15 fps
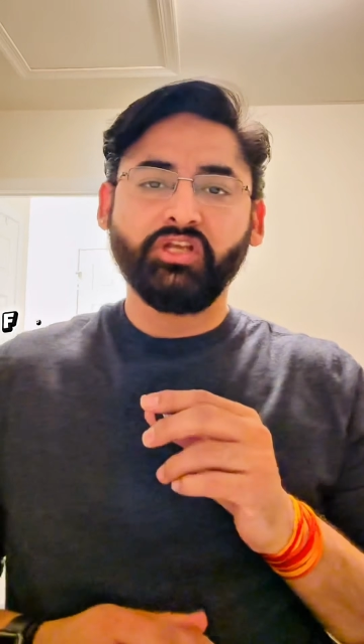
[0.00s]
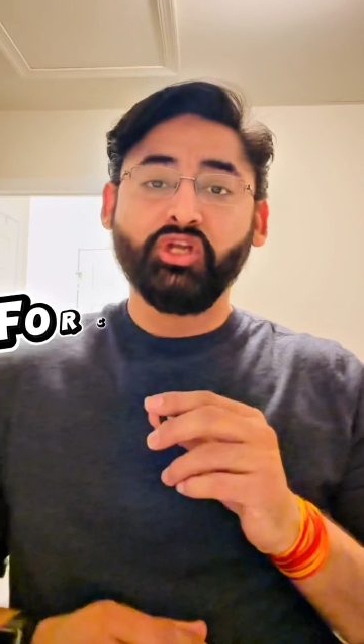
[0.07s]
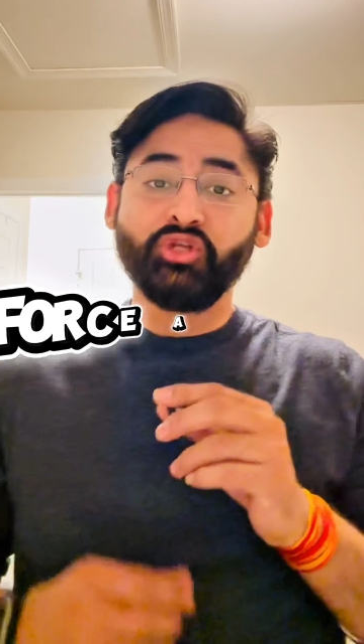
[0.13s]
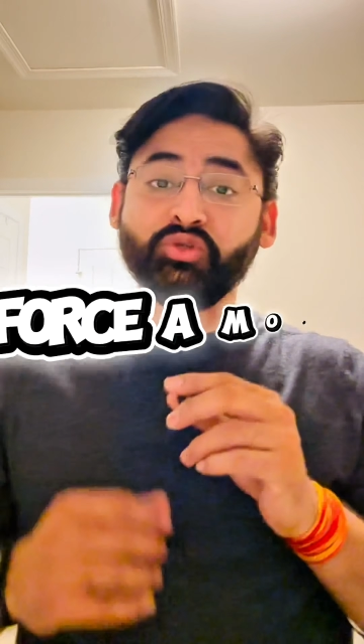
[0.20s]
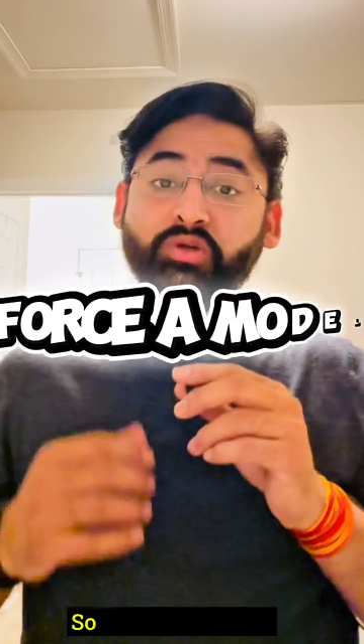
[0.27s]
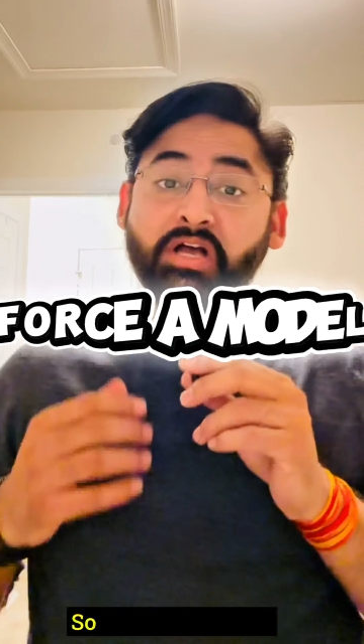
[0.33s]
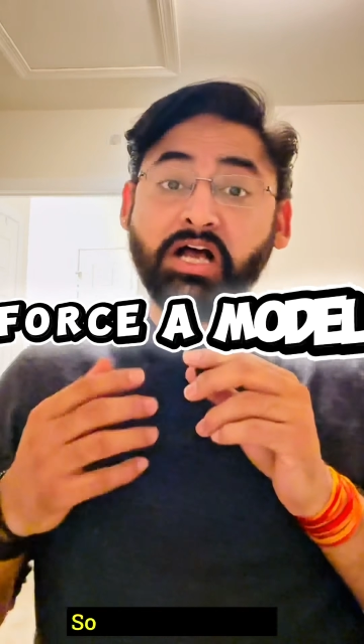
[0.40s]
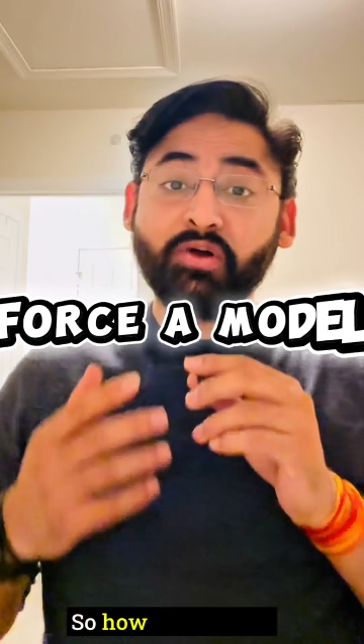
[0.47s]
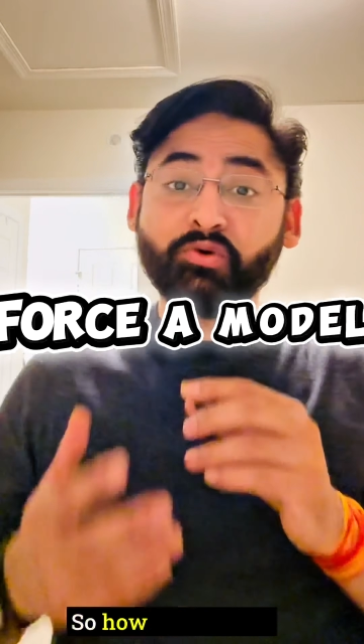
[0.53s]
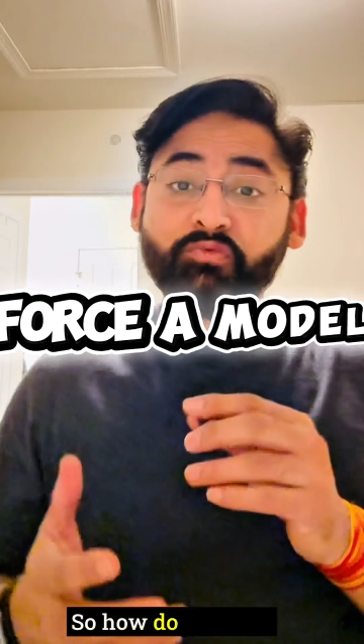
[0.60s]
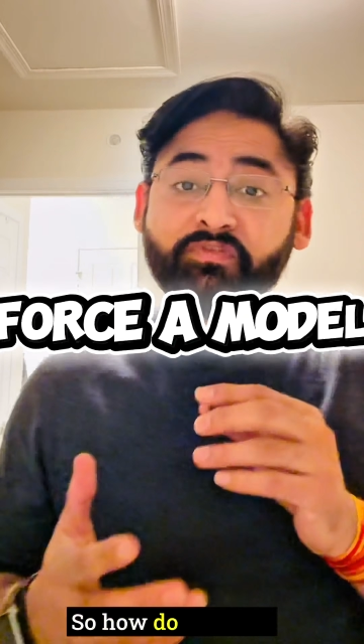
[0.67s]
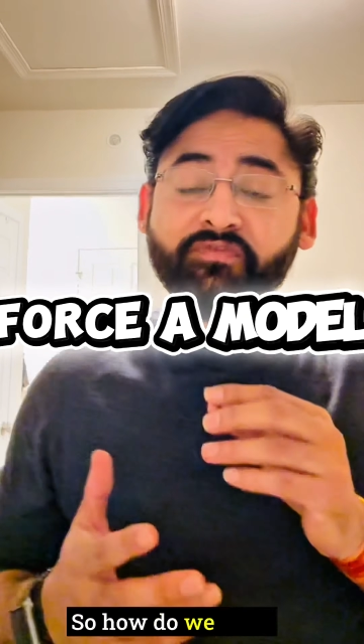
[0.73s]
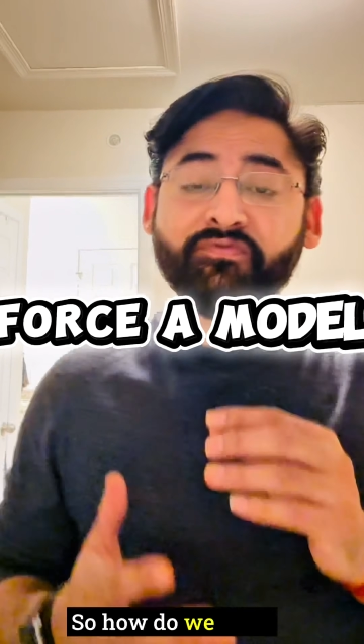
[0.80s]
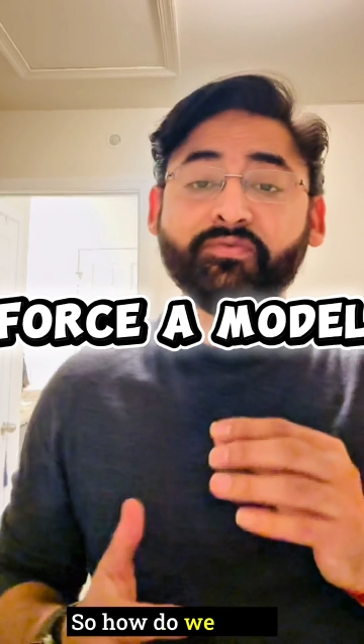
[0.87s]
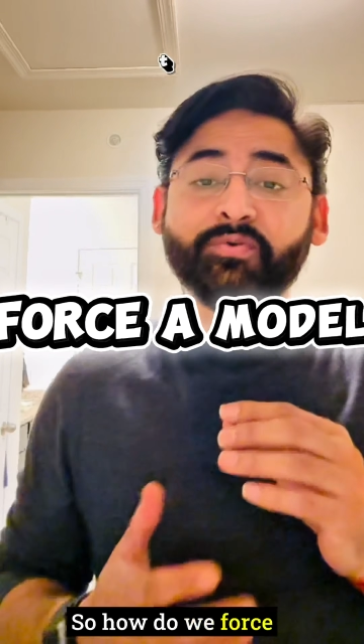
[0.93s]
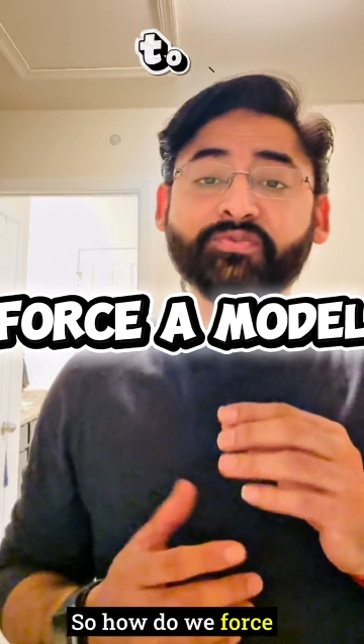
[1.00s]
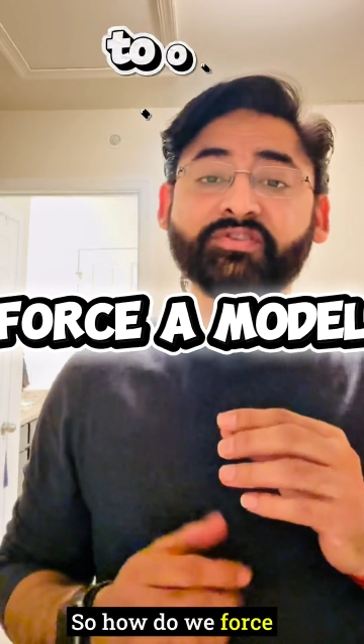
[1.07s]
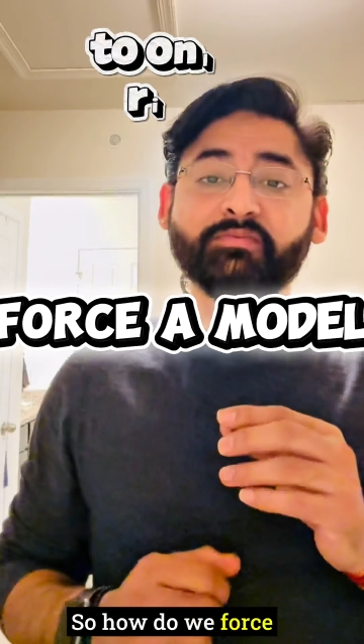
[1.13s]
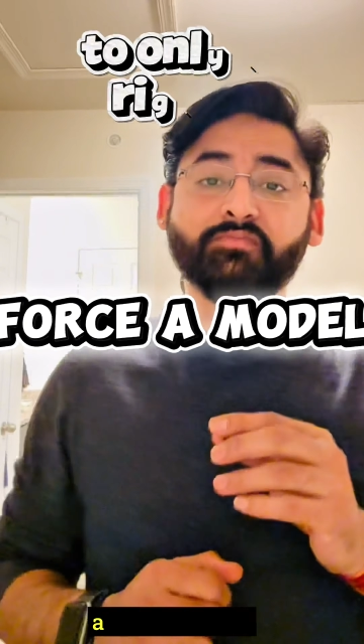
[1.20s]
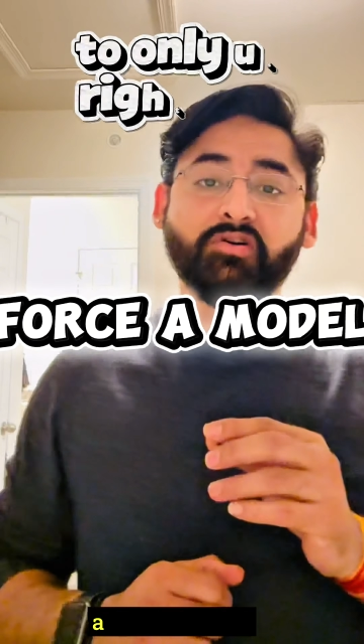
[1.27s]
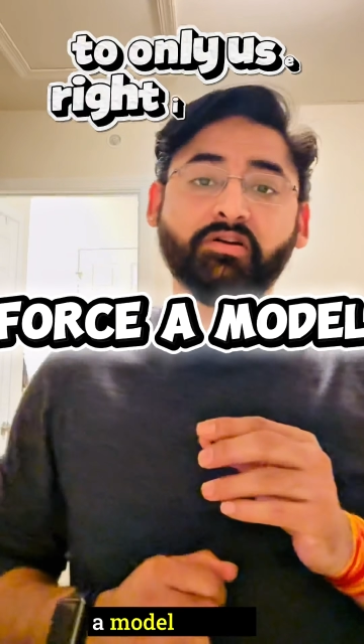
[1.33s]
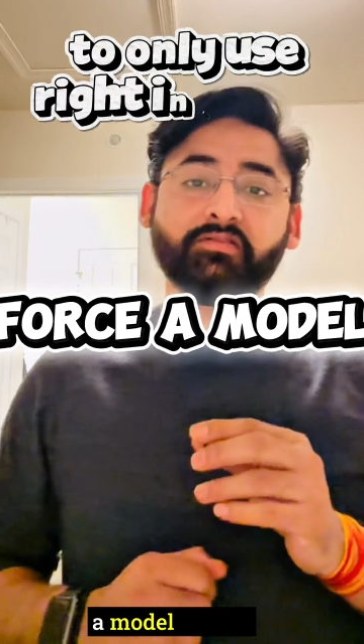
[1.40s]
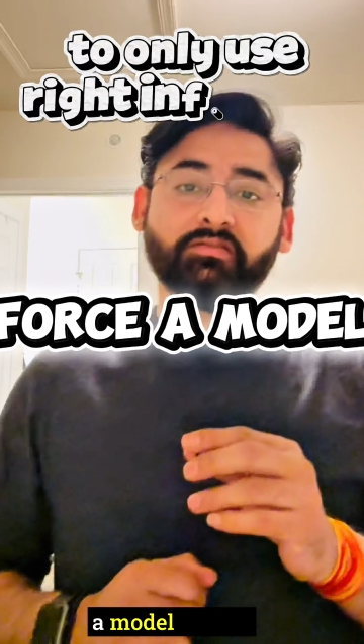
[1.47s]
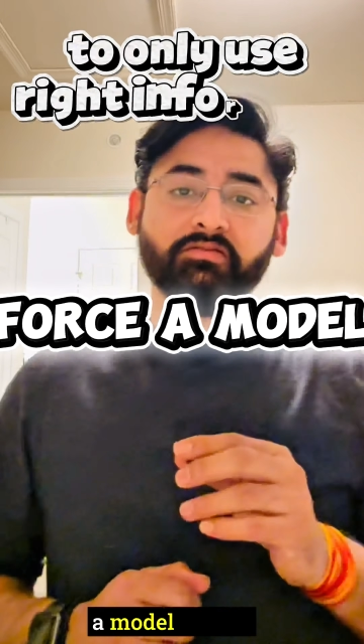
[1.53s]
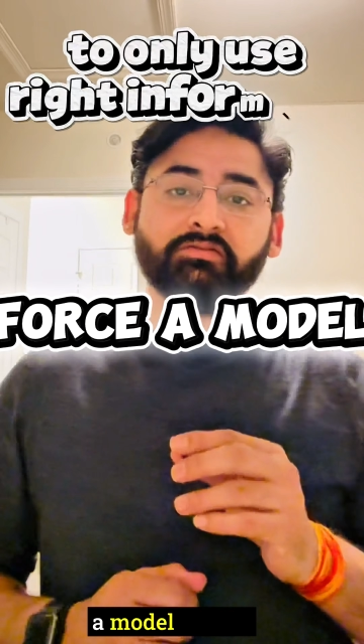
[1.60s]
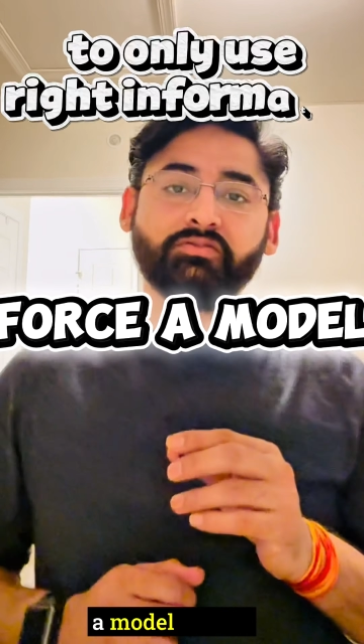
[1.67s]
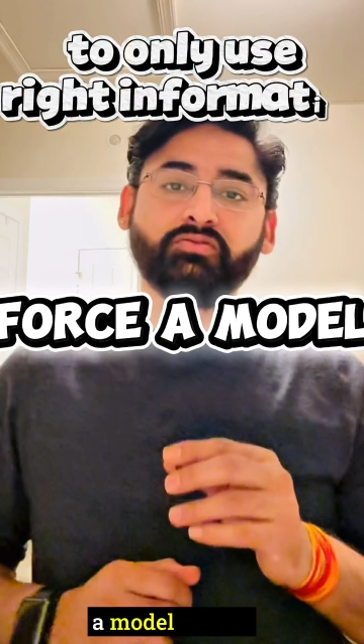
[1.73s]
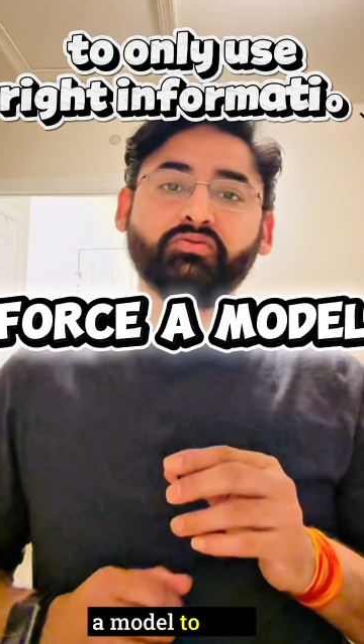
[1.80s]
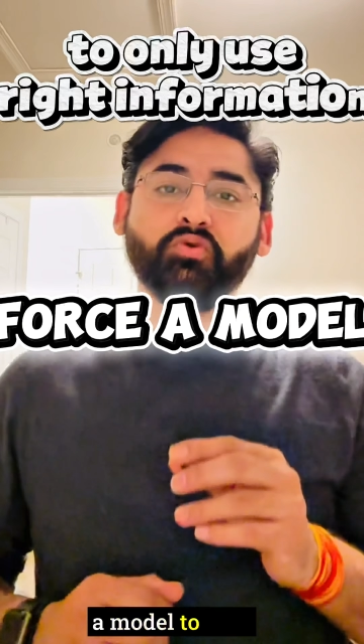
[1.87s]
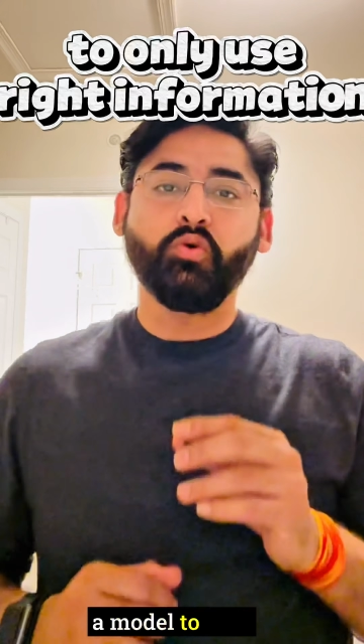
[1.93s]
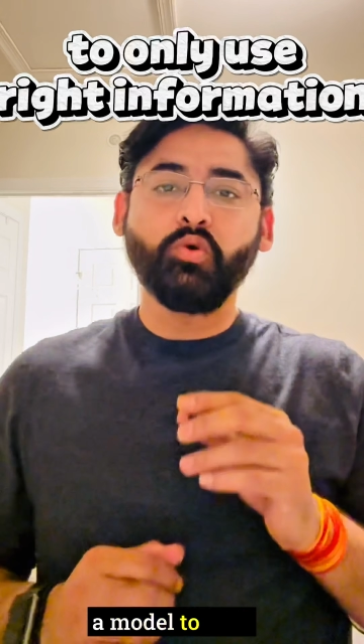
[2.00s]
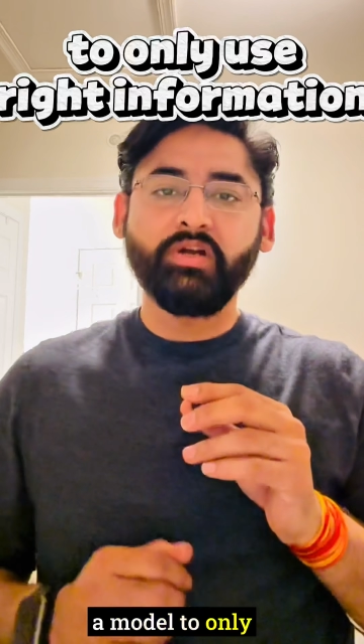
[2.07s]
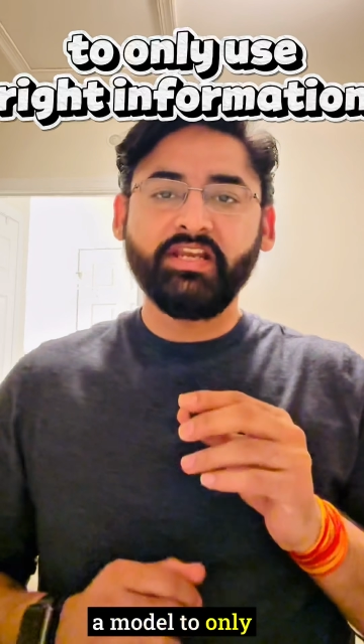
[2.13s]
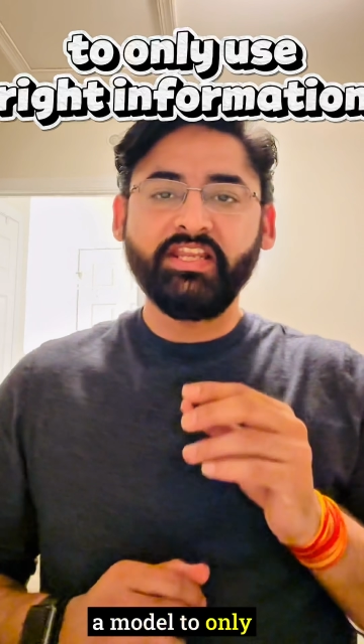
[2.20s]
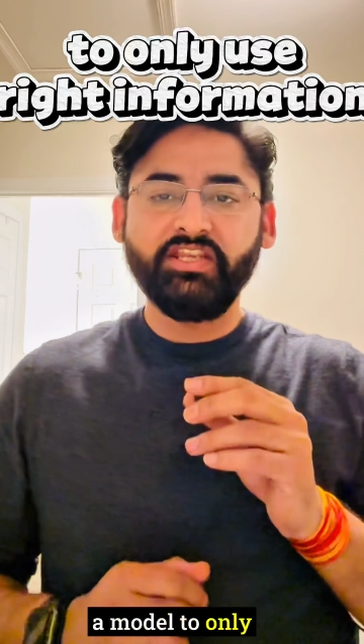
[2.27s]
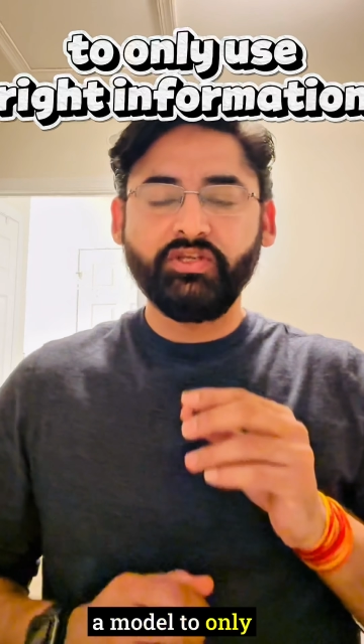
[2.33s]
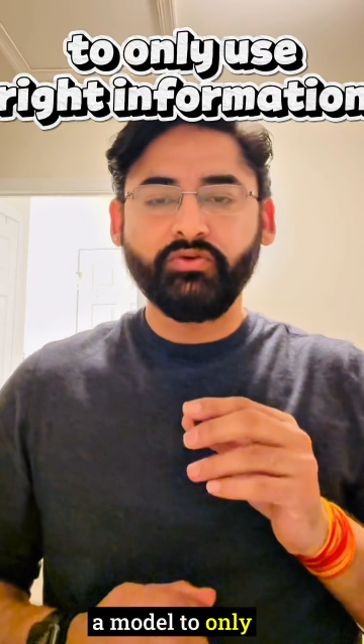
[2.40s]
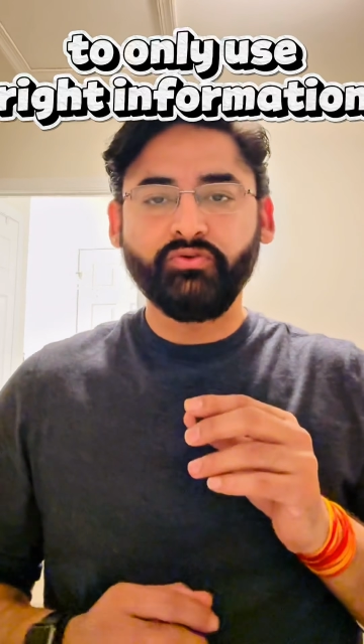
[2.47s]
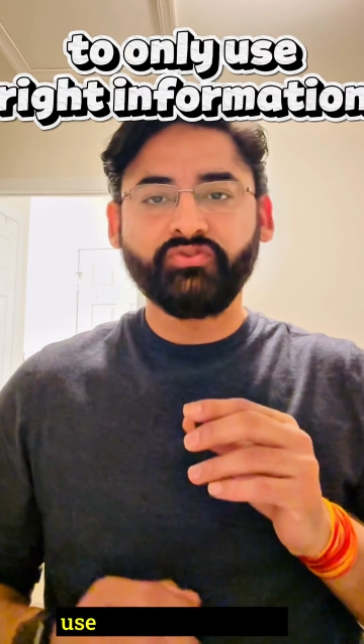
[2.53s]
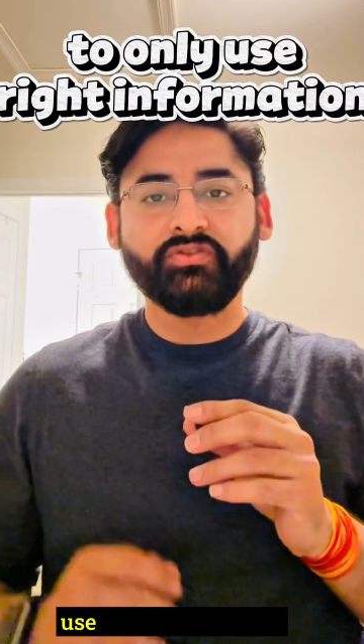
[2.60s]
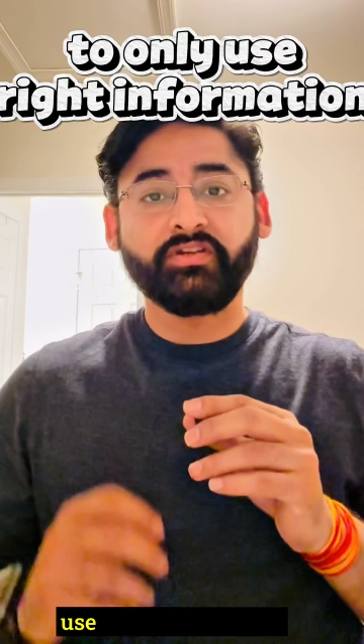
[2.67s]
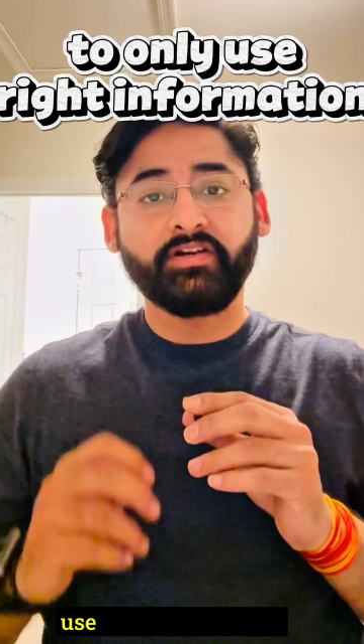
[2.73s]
So how do we force a model to only use